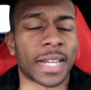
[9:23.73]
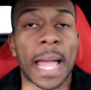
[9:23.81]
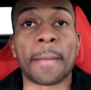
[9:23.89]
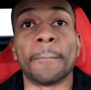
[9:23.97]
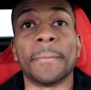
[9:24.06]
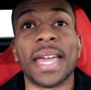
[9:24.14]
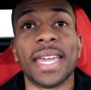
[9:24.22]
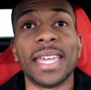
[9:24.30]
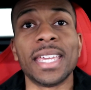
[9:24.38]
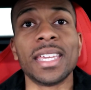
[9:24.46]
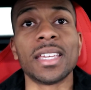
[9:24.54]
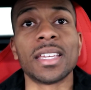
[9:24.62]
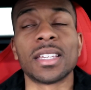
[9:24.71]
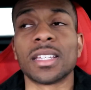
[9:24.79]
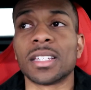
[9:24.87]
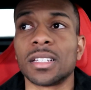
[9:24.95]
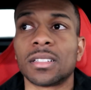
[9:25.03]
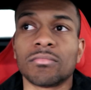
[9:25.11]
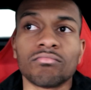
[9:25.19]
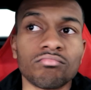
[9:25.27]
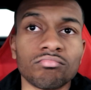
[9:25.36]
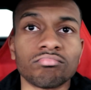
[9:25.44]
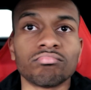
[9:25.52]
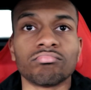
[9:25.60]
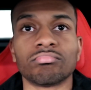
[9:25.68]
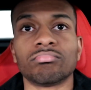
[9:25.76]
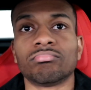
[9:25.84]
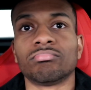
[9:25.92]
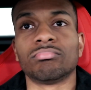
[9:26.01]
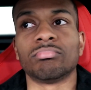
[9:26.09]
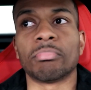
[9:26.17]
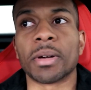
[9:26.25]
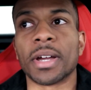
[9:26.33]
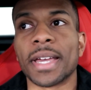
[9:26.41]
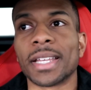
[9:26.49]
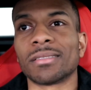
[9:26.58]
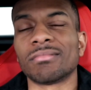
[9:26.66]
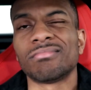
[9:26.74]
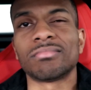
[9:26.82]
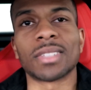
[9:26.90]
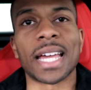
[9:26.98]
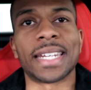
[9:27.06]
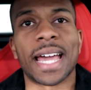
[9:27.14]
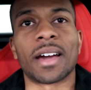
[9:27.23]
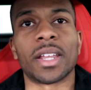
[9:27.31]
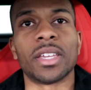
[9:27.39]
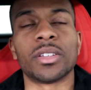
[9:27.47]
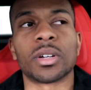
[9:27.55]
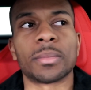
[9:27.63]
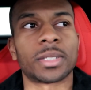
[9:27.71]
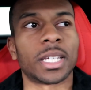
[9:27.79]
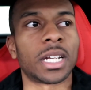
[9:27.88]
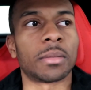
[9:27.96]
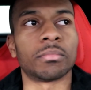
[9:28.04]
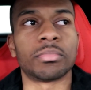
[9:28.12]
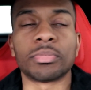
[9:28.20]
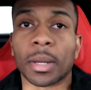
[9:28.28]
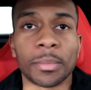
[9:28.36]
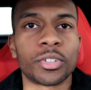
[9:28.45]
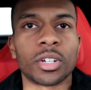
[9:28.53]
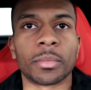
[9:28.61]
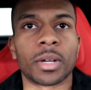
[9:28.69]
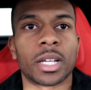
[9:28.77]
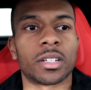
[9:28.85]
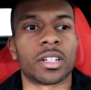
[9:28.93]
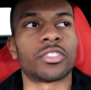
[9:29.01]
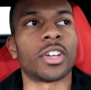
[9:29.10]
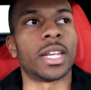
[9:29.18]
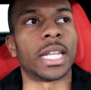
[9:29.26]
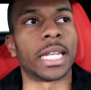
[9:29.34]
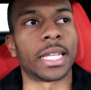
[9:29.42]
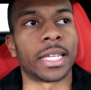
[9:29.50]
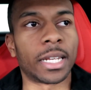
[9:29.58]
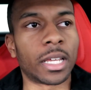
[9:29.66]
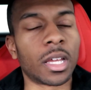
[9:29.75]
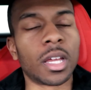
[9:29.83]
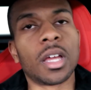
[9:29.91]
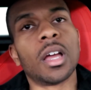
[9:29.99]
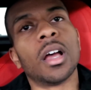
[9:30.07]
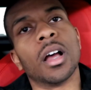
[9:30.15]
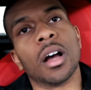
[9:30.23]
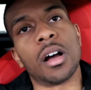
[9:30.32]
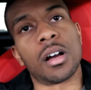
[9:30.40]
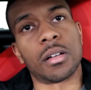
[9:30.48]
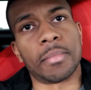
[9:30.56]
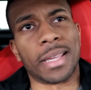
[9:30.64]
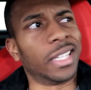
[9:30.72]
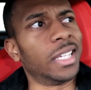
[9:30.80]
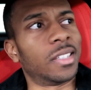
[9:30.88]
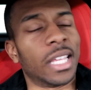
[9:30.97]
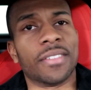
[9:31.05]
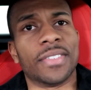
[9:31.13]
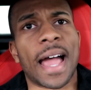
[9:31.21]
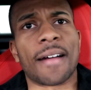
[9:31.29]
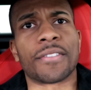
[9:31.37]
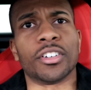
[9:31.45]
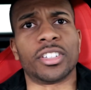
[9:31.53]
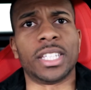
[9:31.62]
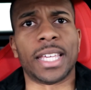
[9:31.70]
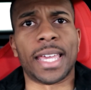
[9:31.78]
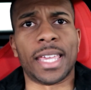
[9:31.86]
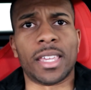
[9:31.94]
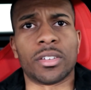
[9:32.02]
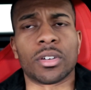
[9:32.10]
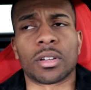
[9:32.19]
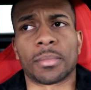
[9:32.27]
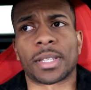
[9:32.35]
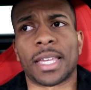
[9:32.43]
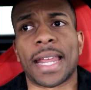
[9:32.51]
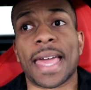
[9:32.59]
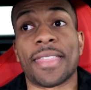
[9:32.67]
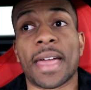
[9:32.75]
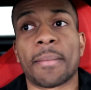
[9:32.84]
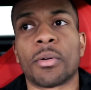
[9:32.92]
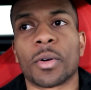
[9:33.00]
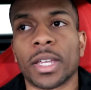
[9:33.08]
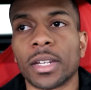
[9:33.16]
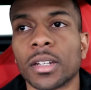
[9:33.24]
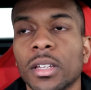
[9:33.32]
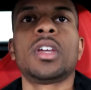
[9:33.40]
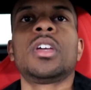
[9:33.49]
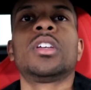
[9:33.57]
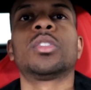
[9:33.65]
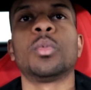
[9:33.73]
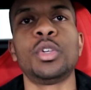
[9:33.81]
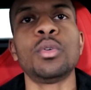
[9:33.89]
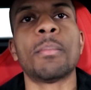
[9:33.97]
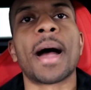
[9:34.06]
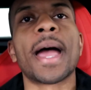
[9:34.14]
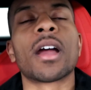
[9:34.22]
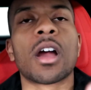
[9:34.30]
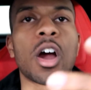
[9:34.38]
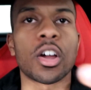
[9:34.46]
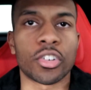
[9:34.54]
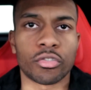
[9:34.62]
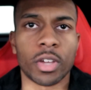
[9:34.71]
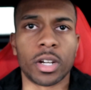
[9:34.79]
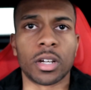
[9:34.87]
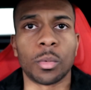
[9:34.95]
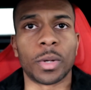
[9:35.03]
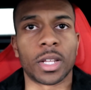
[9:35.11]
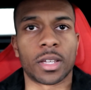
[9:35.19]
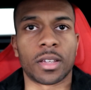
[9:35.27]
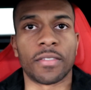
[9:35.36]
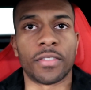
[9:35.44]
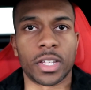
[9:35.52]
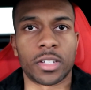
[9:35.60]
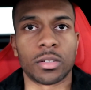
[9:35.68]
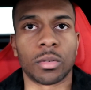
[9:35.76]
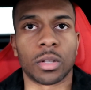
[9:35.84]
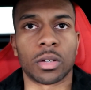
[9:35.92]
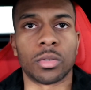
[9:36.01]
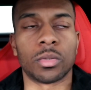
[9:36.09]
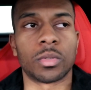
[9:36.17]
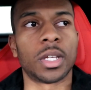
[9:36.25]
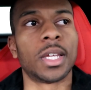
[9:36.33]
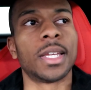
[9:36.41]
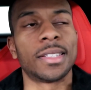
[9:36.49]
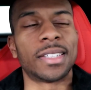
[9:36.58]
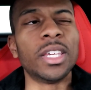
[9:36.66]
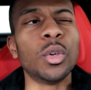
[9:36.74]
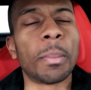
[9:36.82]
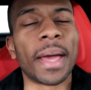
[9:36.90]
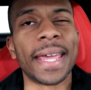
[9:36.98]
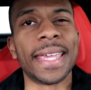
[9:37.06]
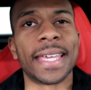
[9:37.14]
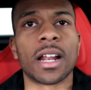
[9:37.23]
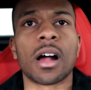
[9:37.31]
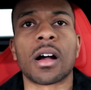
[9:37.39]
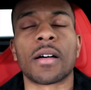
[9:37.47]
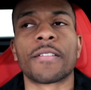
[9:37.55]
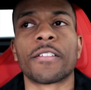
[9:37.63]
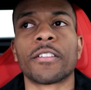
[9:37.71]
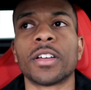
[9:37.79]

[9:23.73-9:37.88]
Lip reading: I may, but I doubt it. You know what I'm saying? I'm sure I'm probably gonna trade it in, at least if not for a C8. You know what I'm saying? At that point. So when you buy a car straight up with a conventional loan, say you pay it off,